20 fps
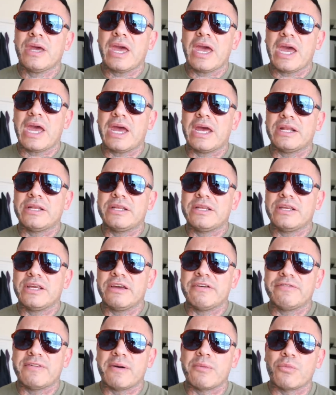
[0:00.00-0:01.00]
And
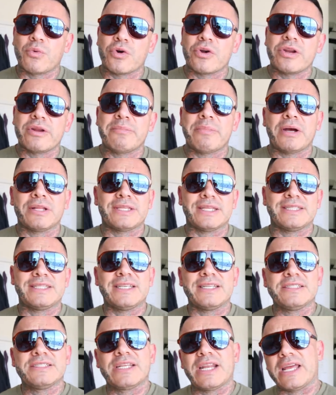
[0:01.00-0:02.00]
if I'm worried about the
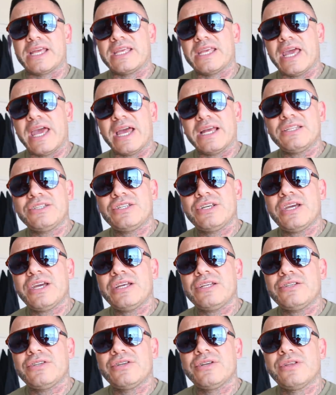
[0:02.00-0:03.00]
things that I can
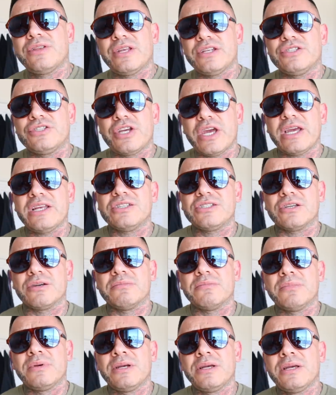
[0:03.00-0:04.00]
change, then change
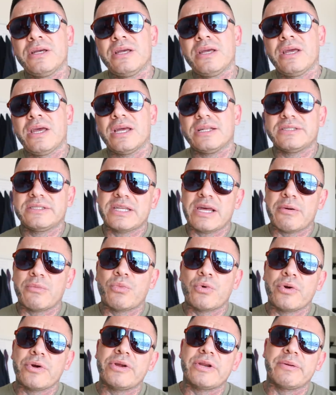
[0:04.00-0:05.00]
them and
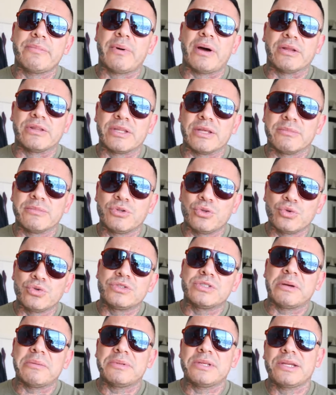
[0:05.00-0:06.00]
stop worrying about them. Do
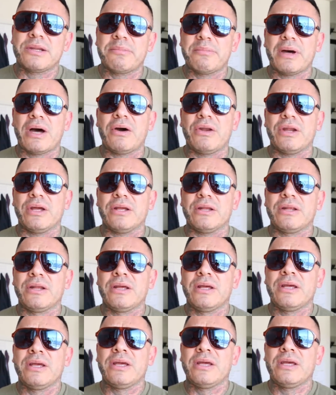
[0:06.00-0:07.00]
something about it.
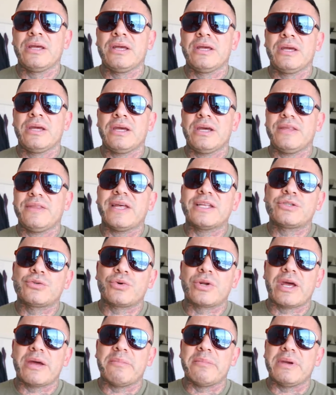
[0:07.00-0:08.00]
And that's
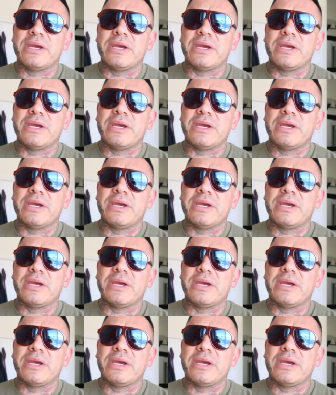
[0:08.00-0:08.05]
what I